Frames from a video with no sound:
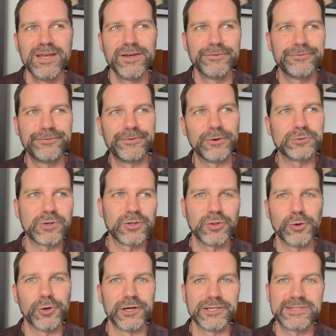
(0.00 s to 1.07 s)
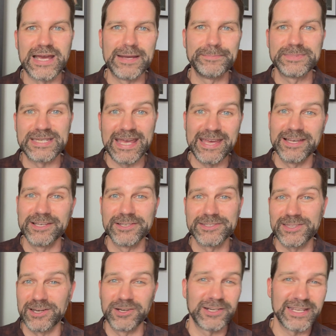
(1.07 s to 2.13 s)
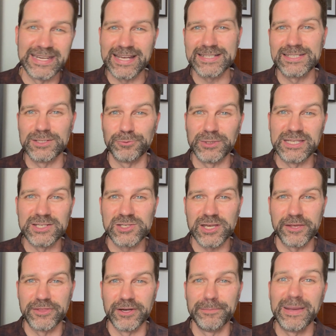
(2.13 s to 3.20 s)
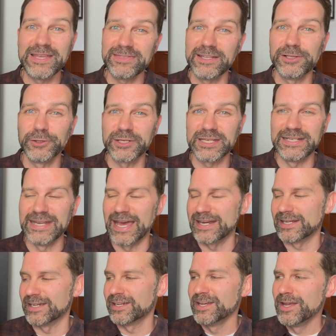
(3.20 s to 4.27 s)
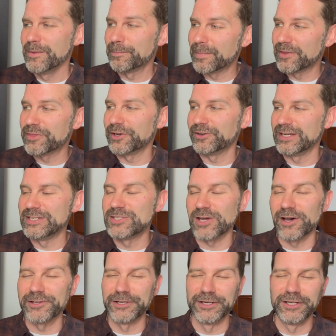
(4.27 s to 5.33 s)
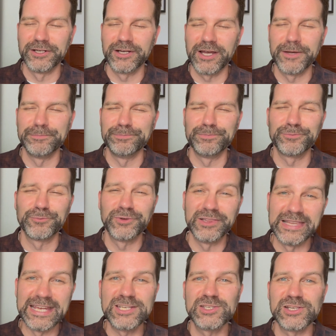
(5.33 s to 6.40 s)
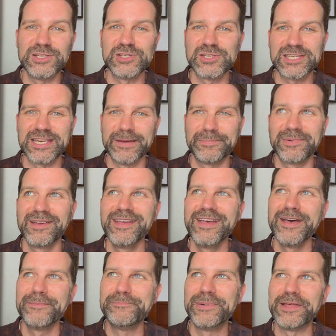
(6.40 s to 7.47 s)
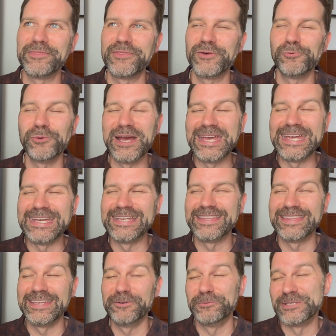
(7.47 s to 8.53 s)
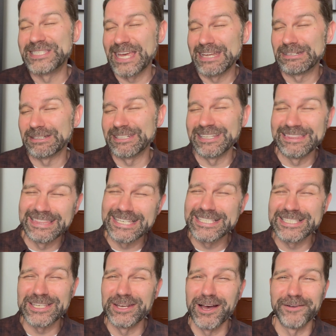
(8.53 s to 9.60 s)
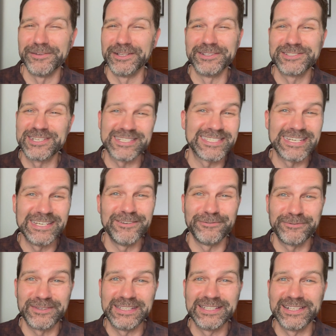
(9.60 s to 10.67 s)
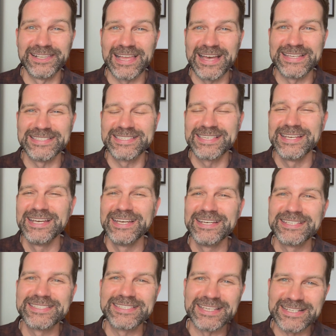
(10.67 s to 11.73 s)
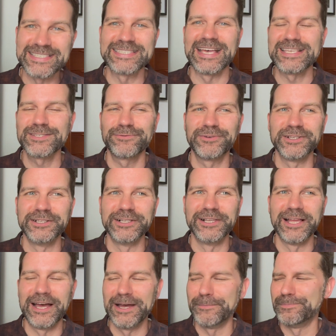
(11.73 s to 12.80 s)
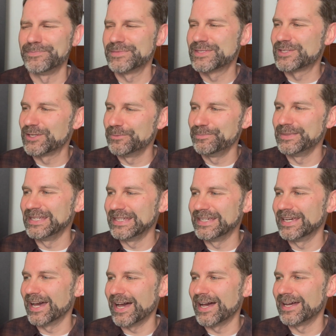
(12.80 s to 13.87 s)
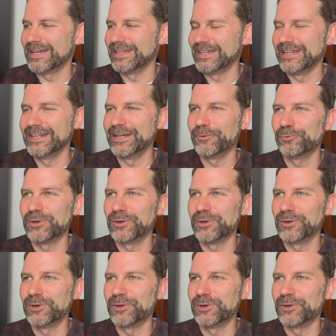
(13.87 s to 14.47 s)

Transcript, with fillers: folklore type tales that are connected with each other, mainly looking at a mother and daughter um, relationship. But the way it was handled in this novel just didn't feel as successful um, to me. Uh, it, it,